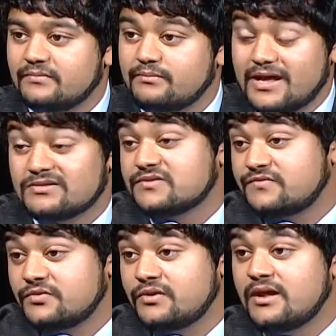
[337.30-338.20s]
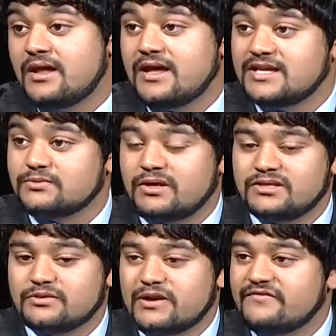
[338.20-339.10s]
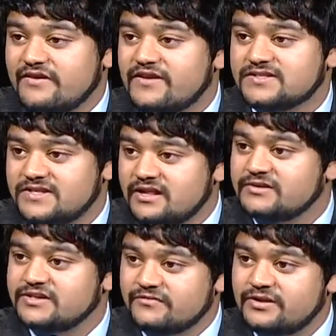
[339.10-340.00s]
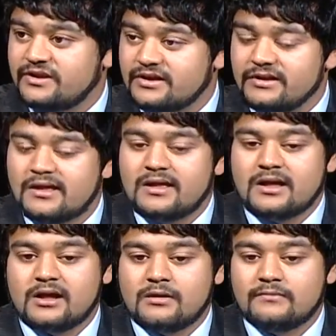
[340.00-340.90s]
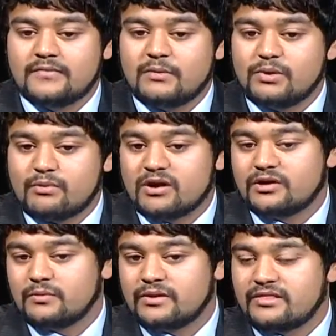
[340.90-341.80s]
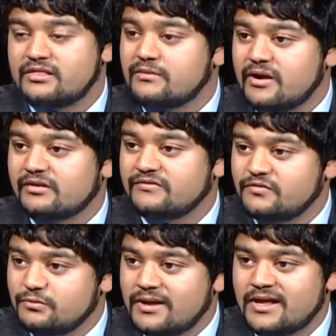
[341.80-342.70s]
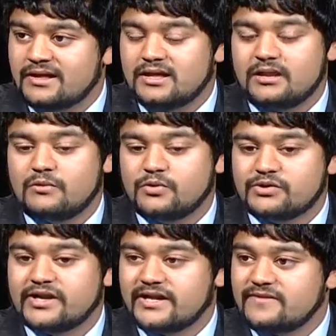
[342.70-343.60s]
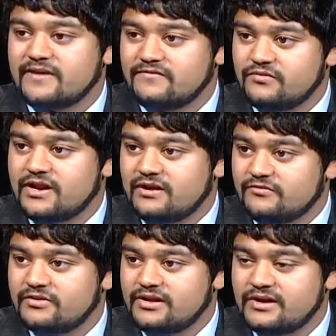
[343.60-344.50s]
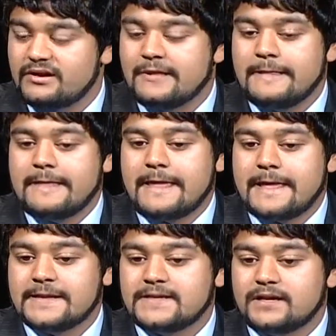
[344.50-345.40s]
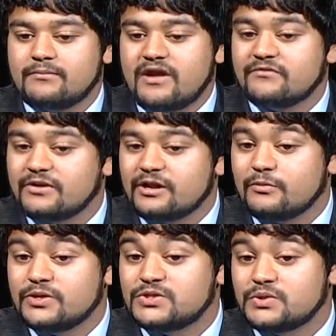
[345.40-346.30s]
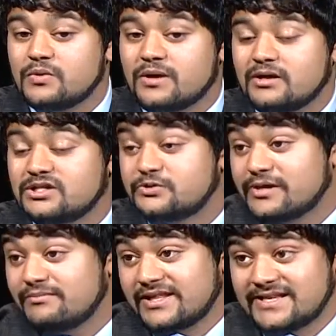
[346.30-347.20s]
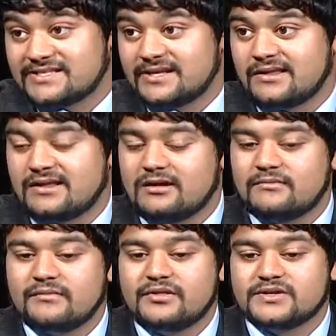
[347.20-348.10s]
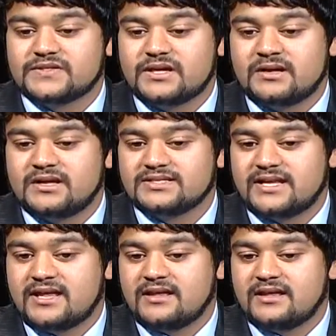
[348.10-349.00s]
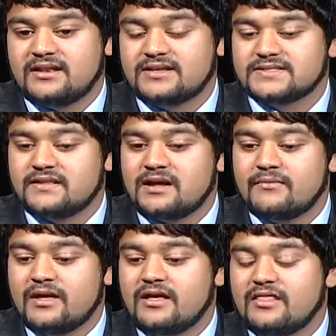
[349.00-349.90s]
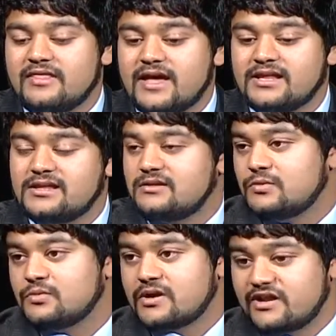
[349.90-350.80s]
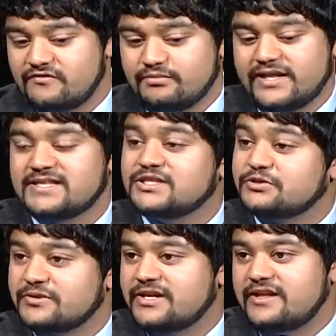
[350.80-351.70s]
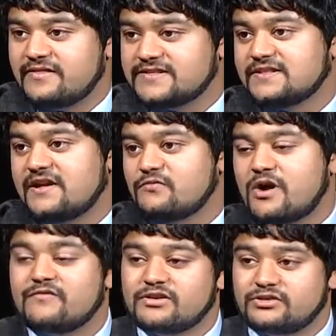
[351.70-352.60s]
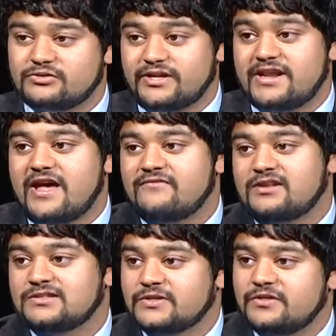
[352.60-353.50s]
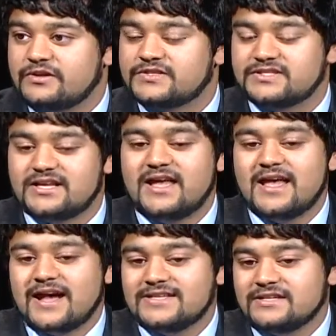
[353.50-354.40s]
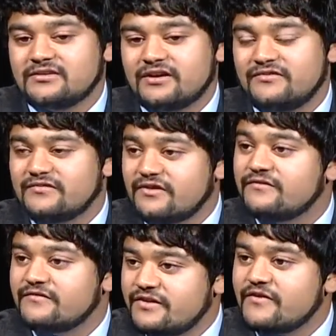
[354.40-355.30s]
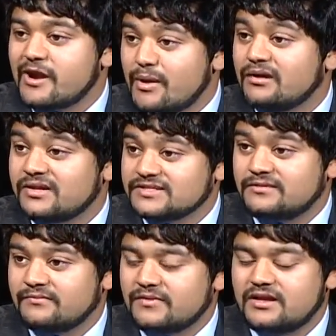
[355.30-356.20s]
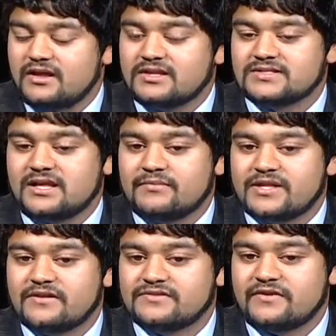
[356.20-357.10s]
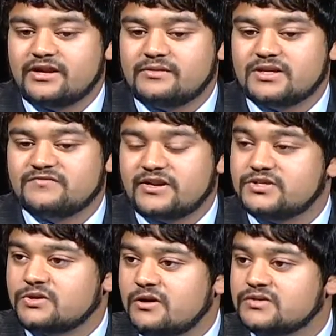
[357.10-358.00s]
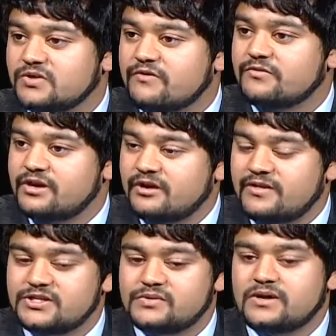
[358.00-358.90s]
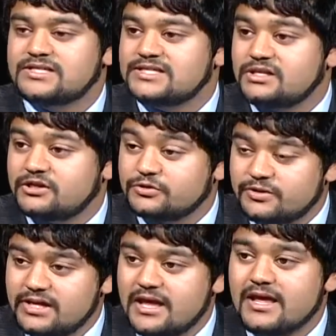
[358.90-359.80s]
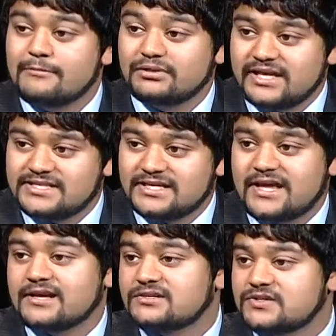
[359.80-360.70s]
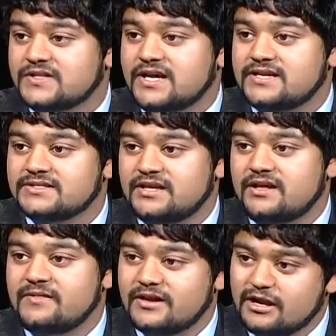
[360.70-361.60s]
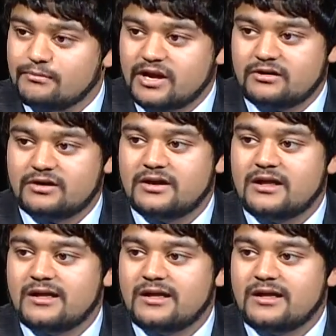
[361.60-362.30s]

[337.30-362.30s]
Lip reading: pounds of food, as well as around $5,000 every year. and we partner with the Maryland Food Bank, and we try to get that food out every year. And every year we do tree planting. There's a saying in Islam that he who kind of plants a tree in this life will have a tree in heaven. So there's this idea of environmentalism in Islam that's very strong. So every year they do a tree planting exercise in the Gunpowder